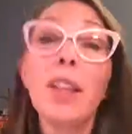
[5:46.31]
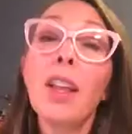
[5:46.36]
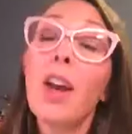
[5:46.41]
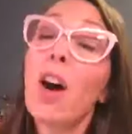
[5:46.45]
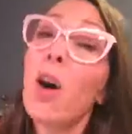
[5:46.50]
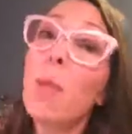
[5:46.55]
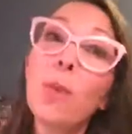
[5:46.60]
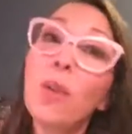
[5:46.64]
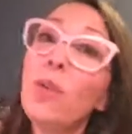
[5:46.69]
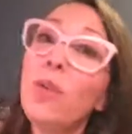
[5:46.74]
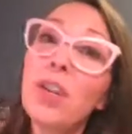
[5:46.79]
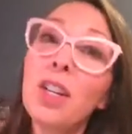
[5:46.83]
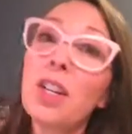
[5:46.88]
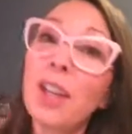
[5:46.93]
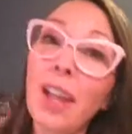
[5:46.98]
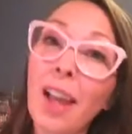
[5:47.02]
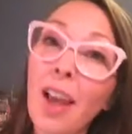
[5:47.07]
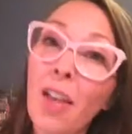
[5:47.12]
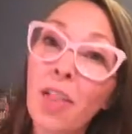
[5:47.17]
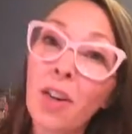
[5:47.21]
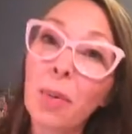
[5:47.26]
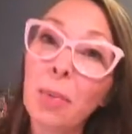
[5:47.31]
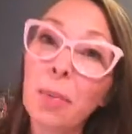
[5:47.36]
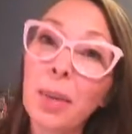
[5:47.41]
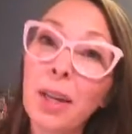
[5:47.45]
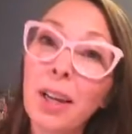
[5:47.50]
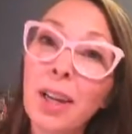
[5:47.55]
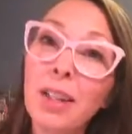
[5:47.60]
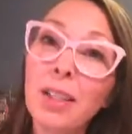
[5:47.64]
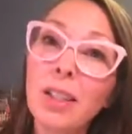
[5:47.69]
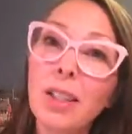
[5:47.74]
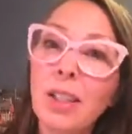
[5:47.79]
They all moved in together
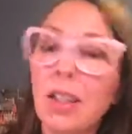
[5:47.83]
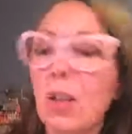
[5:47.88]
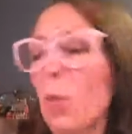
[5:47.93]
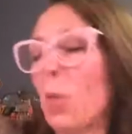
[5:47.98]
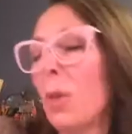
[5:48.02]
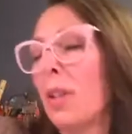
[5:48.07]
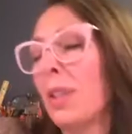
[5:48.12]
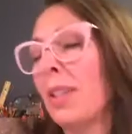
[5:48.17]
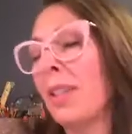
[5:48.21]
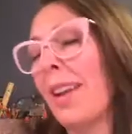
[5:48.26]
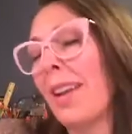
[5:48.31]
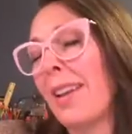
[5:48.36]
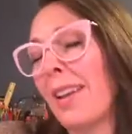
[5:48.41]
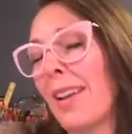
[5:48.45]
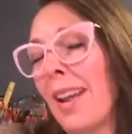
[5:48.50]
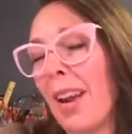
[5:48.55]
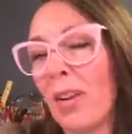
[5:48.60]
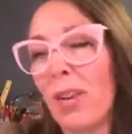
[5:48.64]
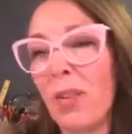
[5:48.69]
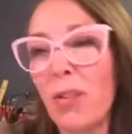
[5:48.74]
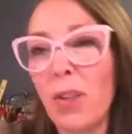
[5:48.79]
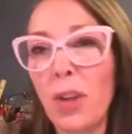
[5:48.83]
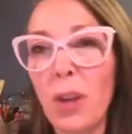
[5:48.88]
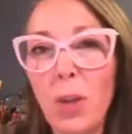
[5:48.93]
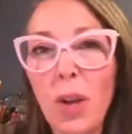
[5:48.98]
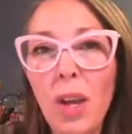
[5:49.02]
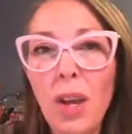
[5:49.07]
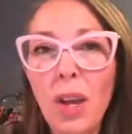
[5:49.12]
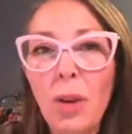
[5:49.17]
because, we'll take care of you.